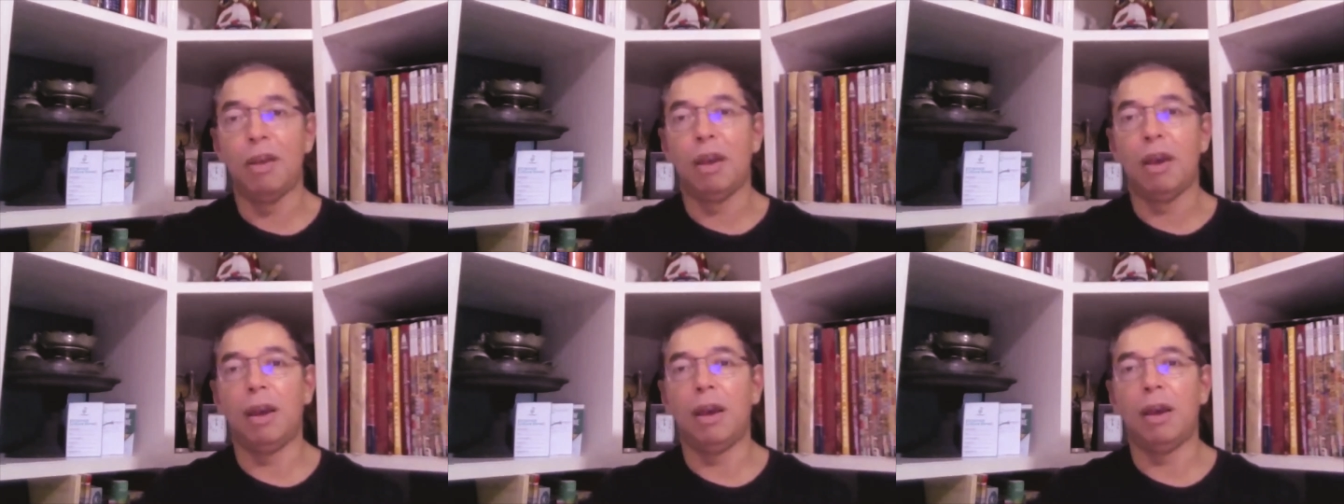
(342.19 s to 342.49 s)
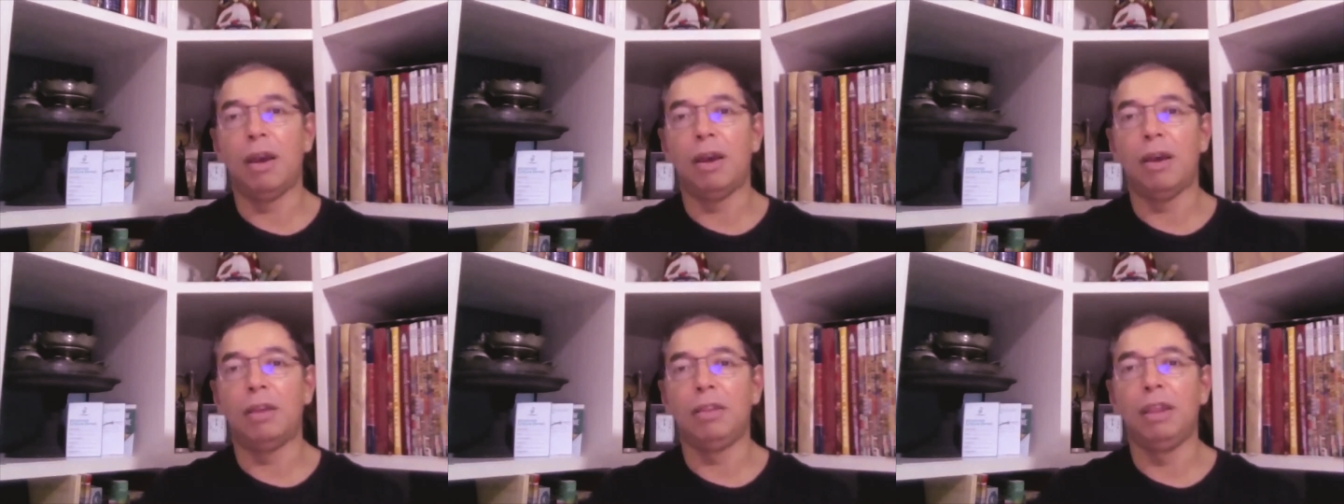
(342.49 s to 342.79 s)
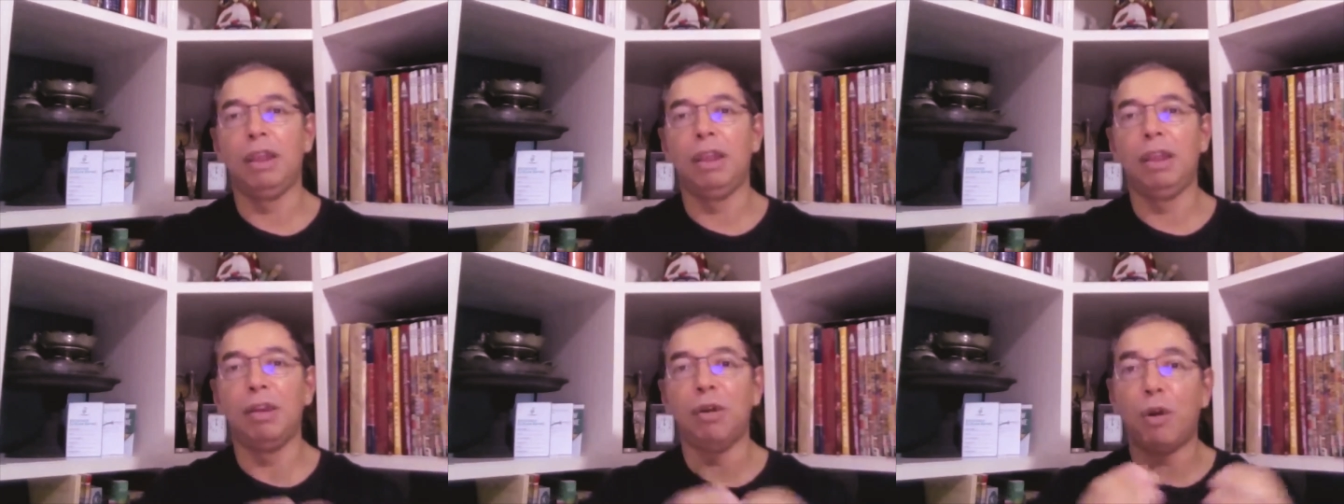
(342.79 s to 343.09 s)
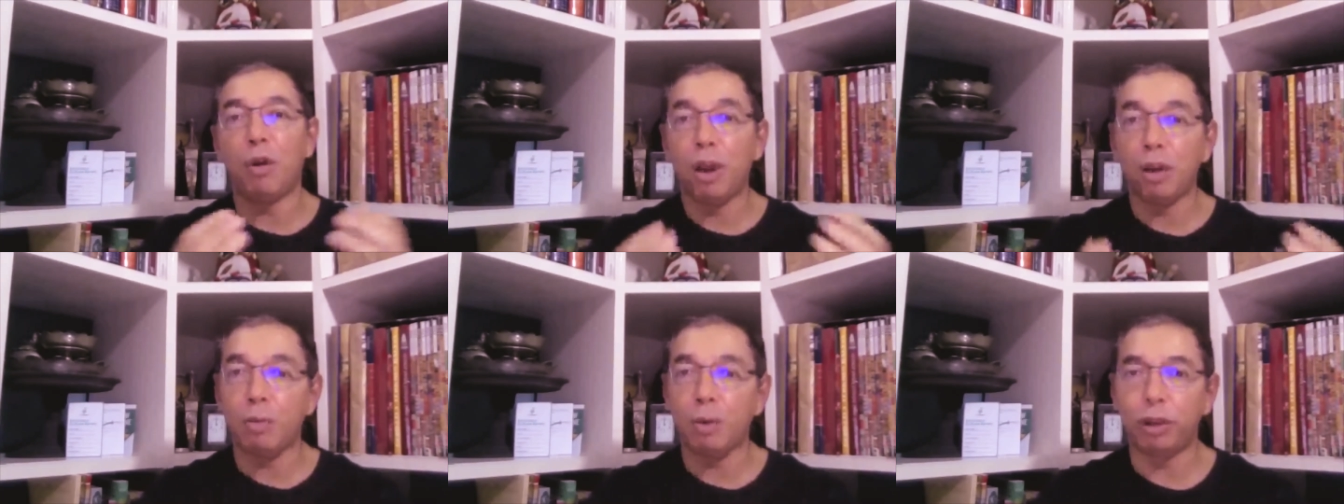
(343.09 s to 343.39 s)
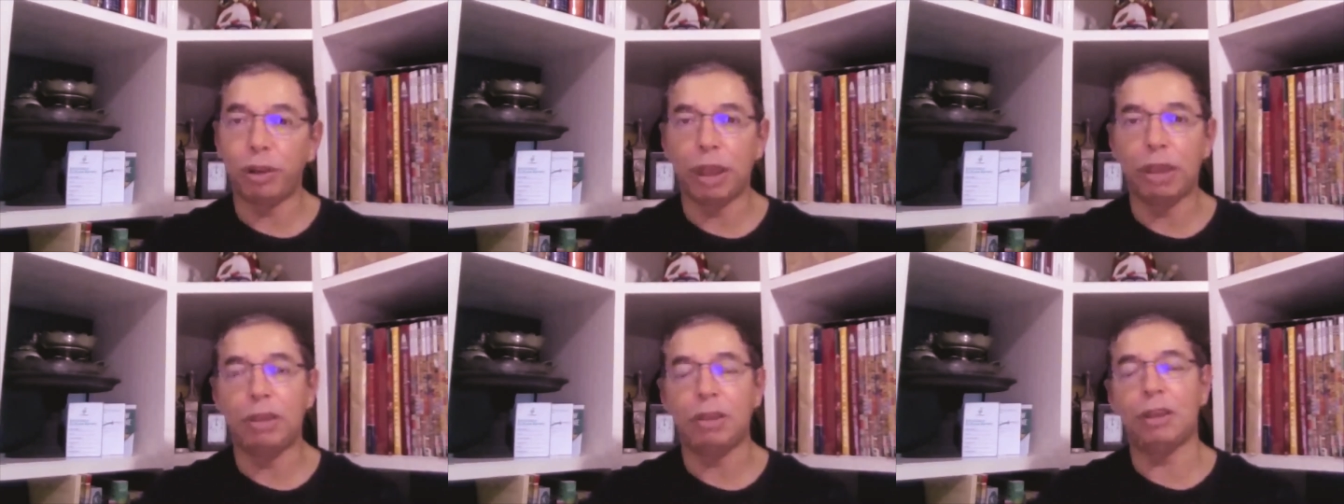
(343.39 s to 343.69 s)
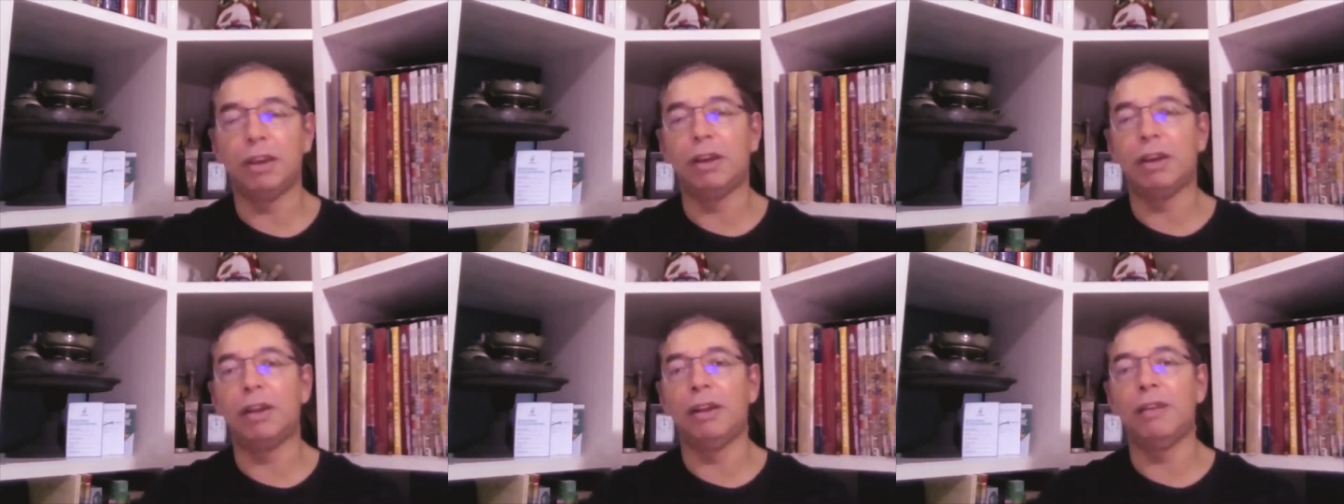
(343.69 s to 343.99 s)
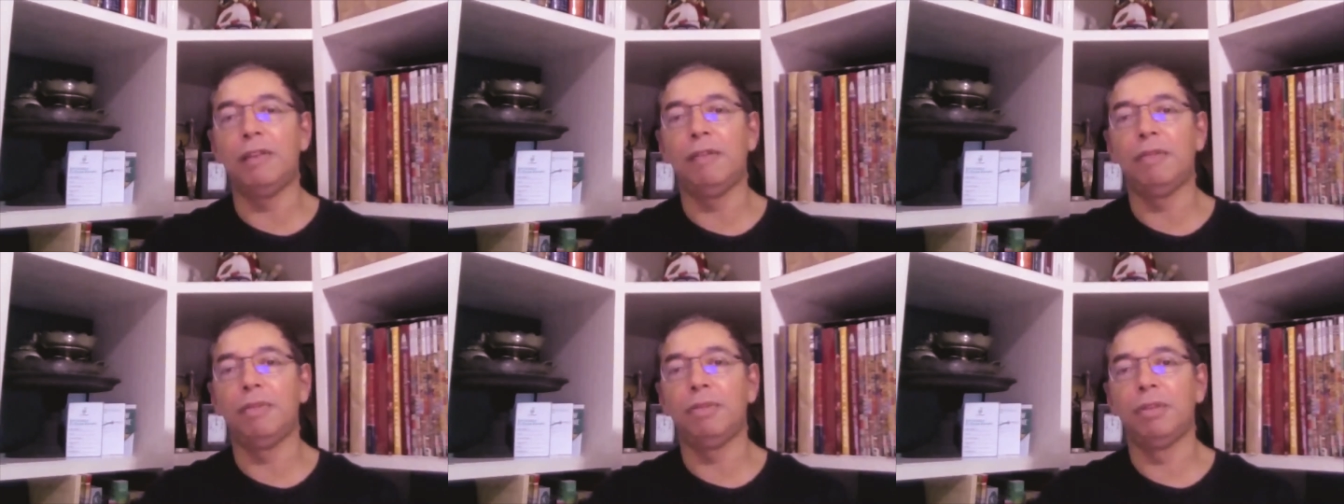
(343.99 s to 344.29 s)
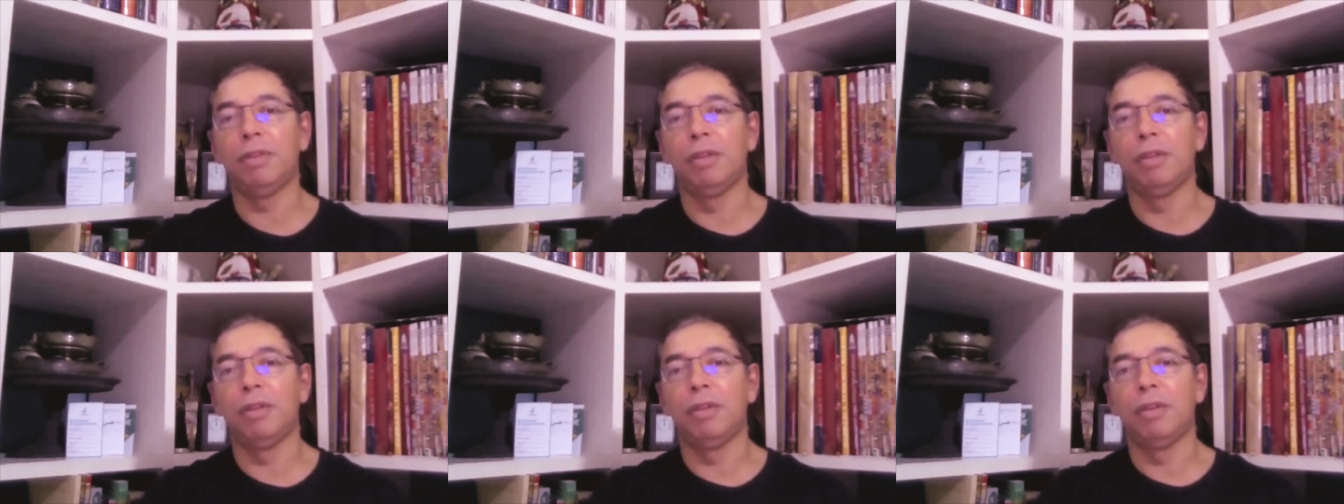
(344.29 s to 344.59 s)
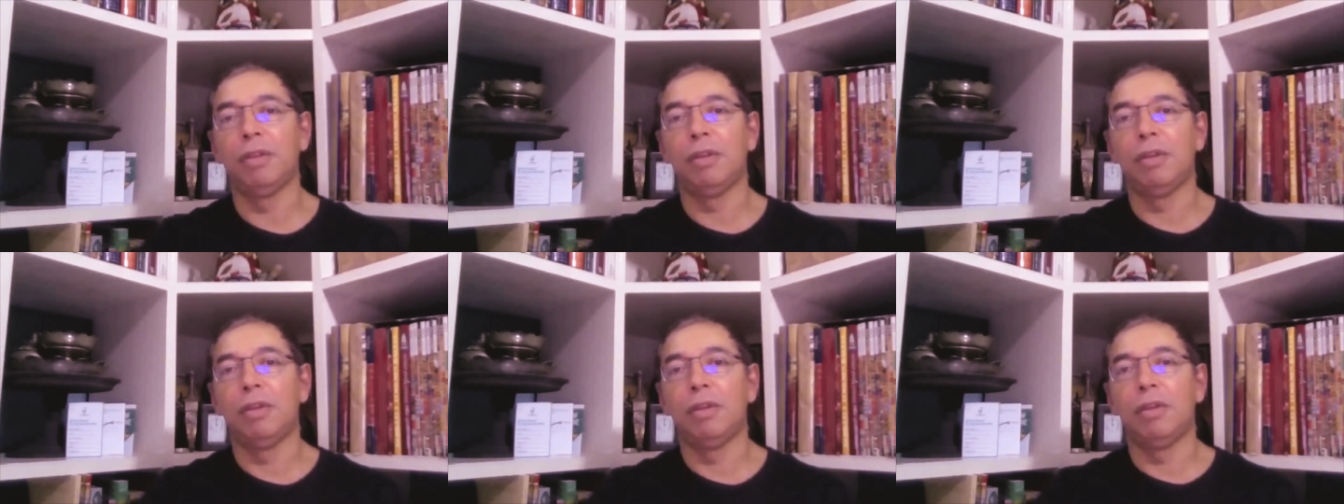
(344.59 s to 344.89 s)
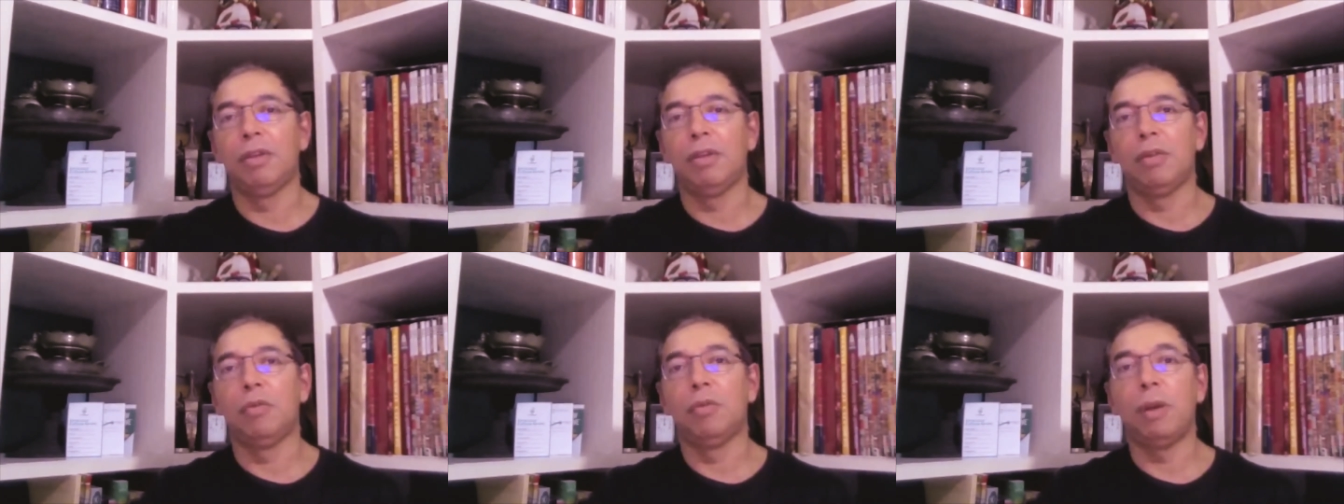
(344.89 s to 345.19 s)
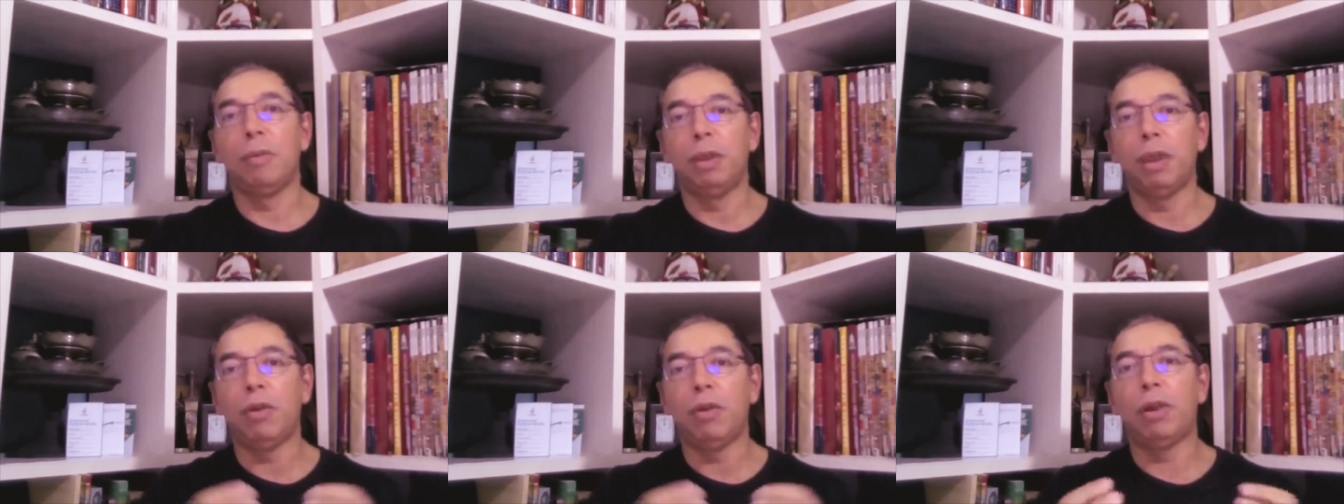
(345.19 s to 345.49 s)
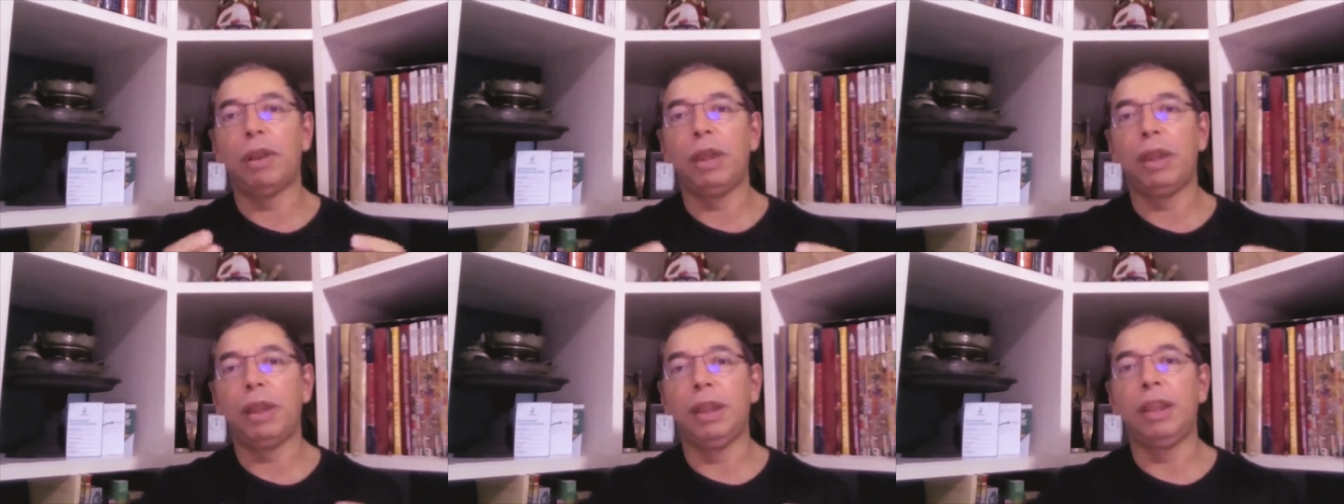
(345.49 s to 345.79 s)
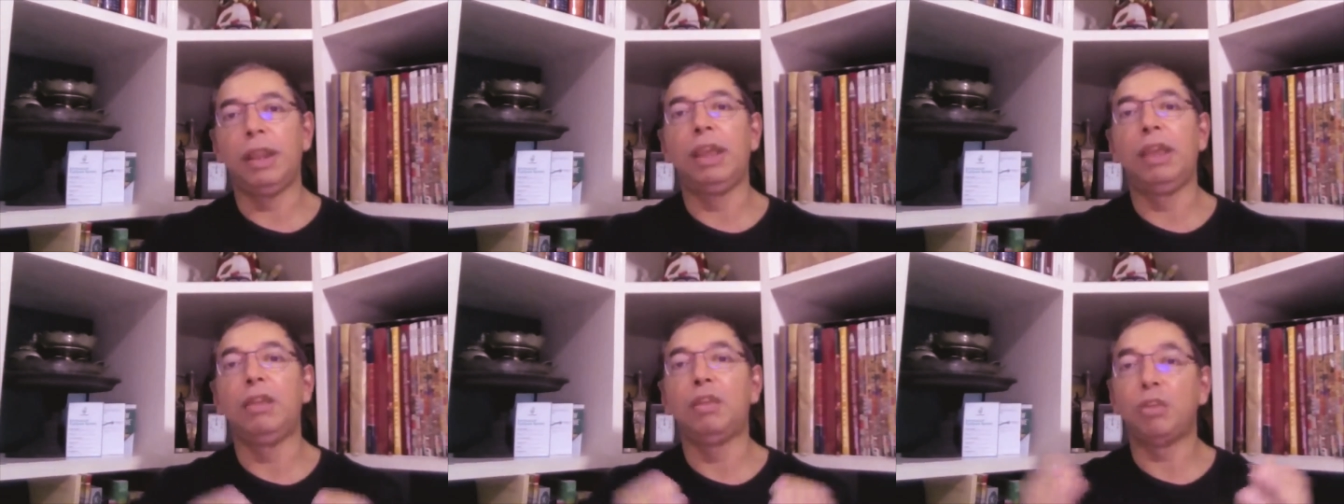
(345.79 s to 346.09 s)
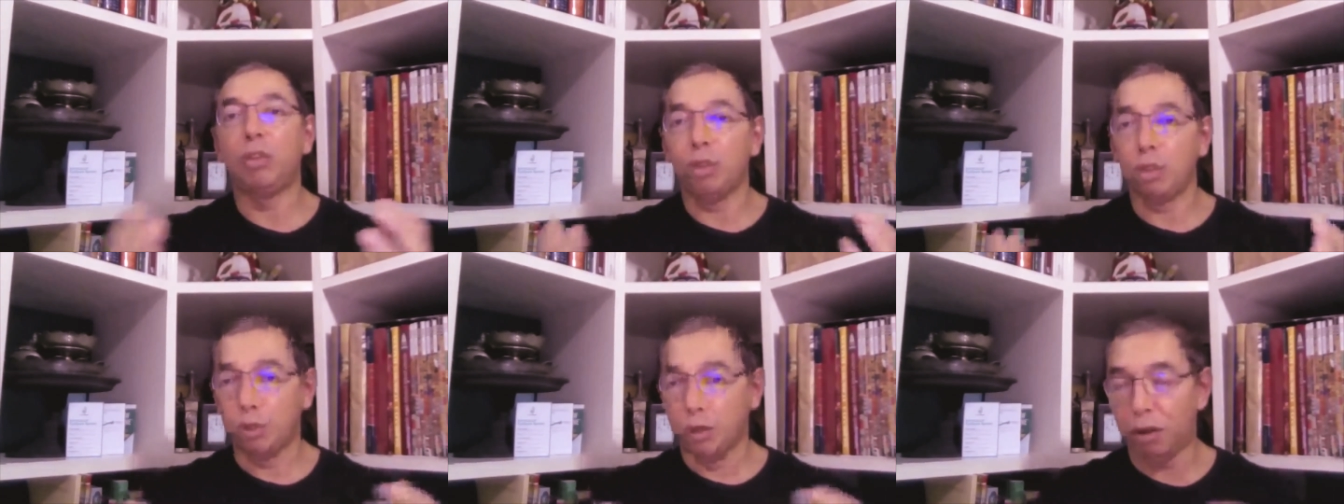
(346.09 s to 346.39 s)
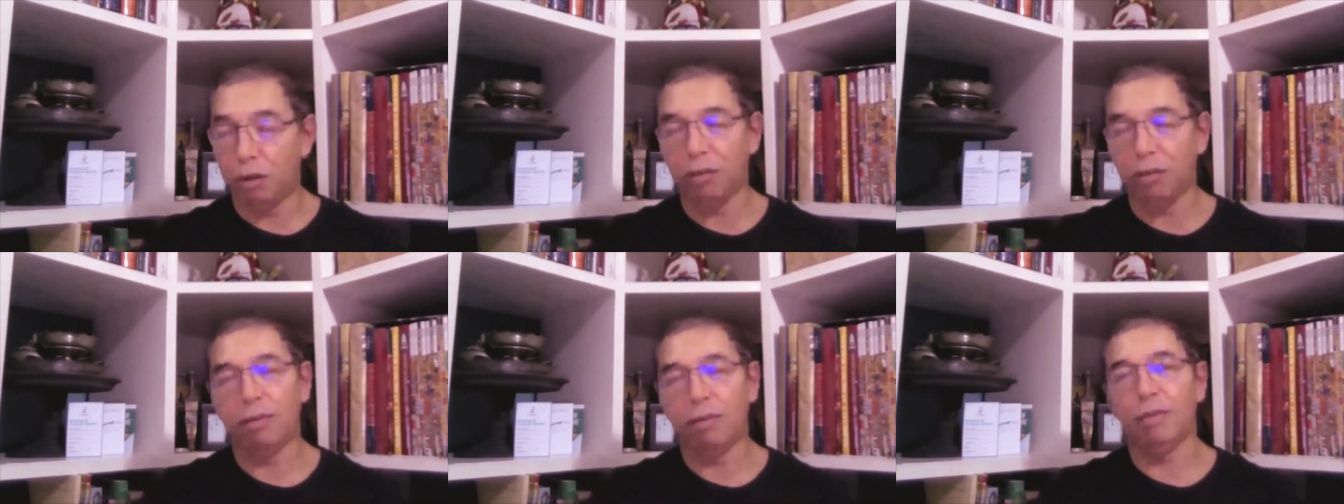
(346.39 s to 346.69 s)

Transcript: uh, the oil potential, what we call it the source rock,